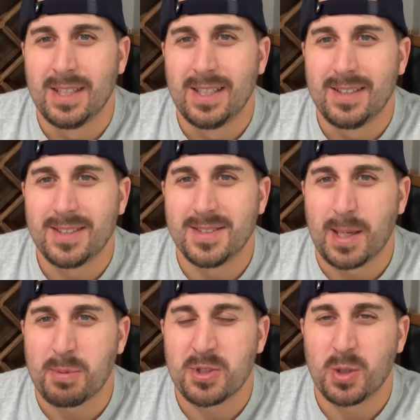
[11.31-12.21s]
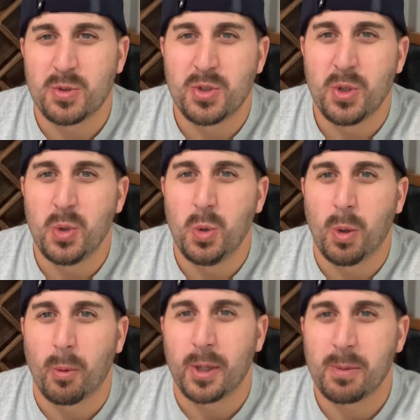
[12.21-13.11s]
This is episode 2
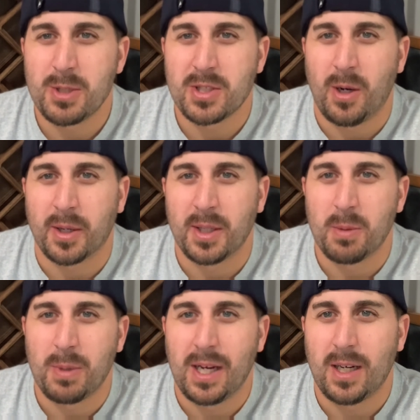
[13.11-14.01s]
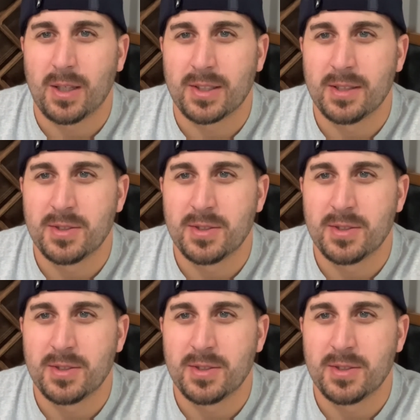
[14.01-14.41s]
where we're going to be talking about